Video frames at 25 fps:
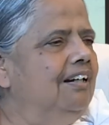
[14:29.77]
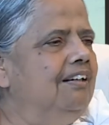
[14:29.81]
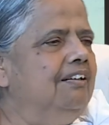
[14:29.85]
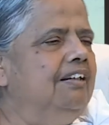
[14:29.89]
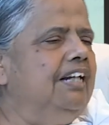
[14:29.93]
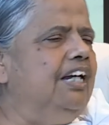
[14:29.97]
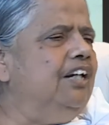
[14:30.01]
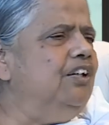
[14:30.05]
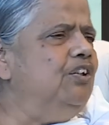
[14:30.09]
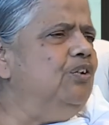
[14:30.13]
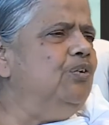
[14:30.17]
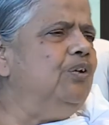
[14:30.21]

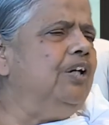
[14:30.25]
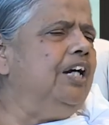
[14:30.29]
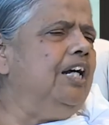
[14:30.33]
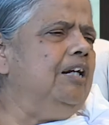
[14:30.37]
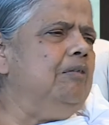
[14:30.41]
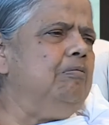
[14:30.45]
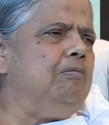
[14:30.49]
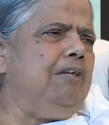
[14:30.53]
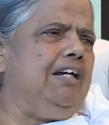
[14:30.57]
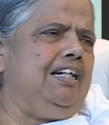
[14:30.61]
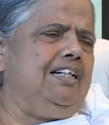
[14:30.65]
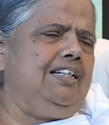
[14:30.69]
then you
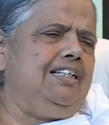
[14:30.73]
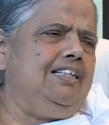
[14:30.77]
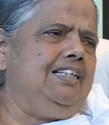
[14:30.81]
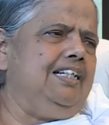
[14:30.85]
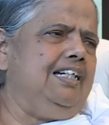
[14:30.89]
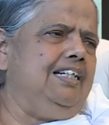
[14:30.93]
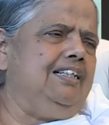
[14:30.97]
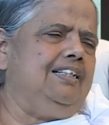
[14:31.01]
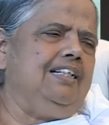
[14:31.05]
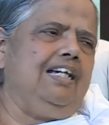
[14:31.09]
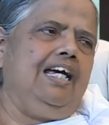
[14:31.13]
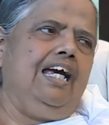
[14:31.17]
can
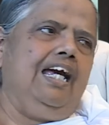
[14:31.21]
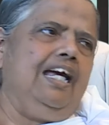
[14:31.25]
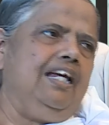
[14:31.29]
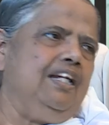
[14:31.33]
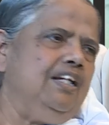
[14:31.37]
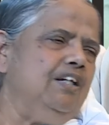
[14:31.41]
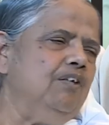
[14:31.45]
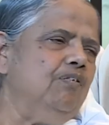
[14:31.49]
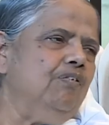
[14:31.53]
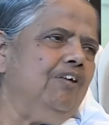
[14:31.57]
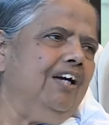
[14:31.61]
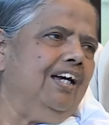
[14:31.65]
meditate
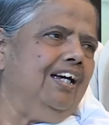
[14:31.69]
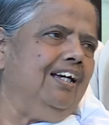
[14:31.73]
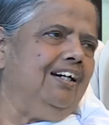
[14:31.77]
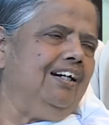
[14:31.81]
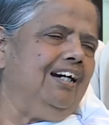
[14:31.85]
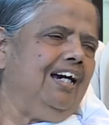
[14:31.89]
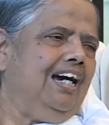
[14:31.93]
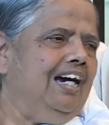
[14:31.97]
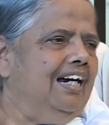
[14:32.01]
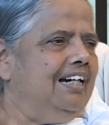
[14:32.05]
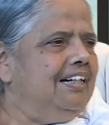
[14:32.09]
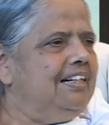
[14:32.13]
anywhere
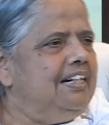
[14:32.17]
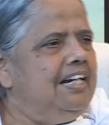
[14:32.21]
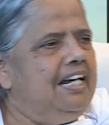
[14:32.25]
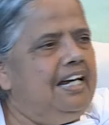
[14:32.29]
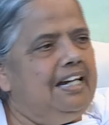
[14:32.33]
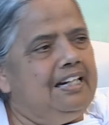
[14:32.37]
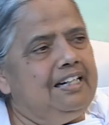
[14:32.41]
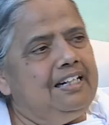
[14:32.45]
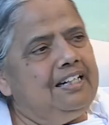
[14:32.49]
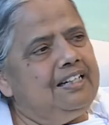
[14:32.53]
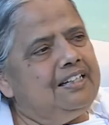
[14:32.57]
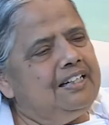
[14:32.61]
at
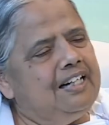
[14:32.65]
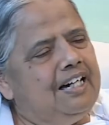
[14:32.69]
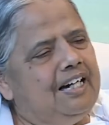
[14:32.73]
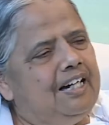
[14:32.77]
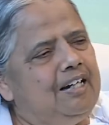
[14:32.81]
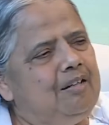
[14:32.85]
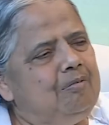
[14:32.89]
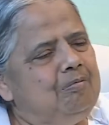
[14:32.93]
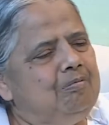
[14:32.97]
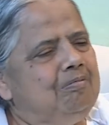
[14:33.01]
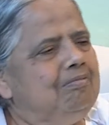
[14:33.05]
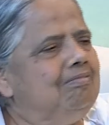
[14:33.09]
any
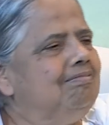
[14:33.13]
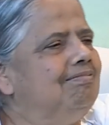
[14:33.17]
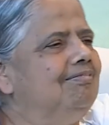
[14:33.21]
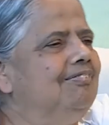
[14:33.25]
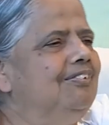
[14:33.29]
time,